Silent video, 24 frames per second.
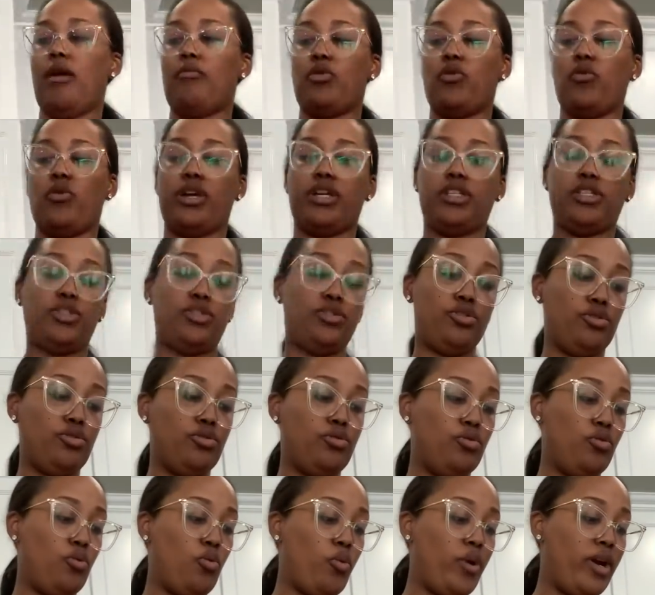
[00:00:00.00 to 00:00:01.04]
I'm going
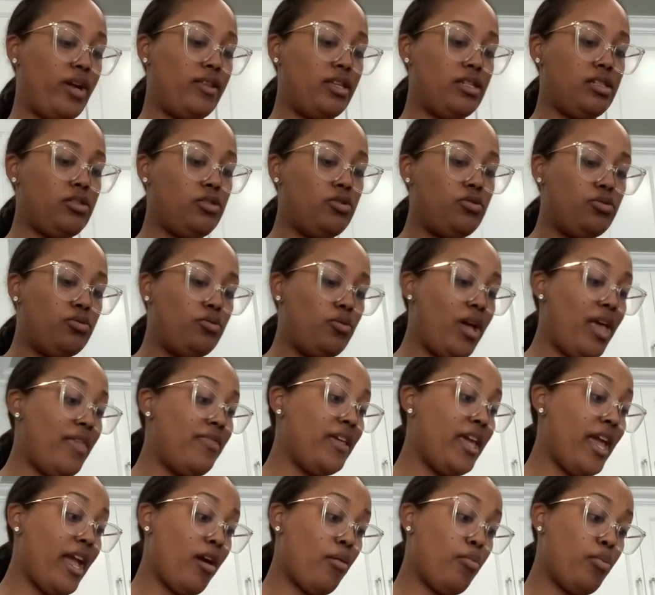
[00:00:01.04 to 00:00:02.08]
to wear this to
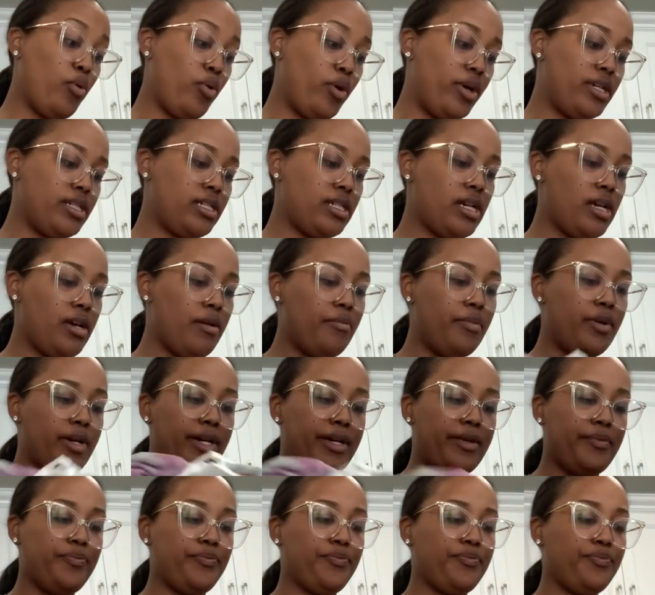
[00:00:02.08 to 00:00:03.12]
the airport.
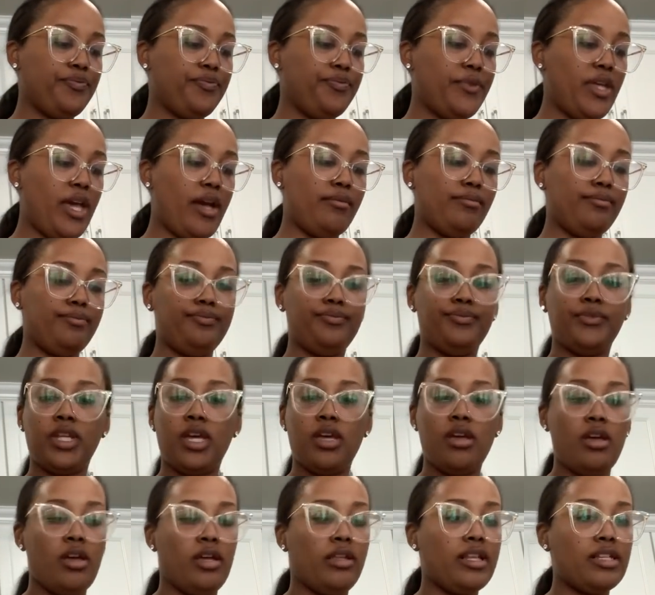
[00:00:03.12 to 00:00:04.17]
But, yeah,
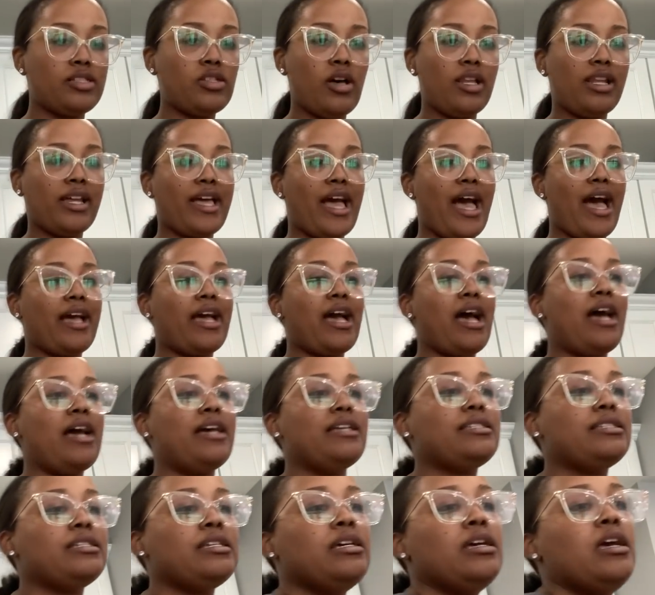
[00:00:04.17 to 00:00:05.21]
that's all I got,
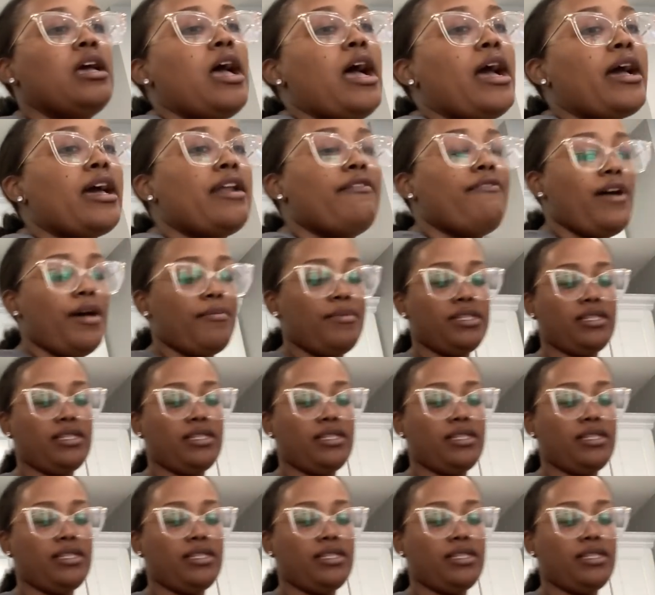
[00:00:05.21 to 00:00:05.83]
guys. I got to find me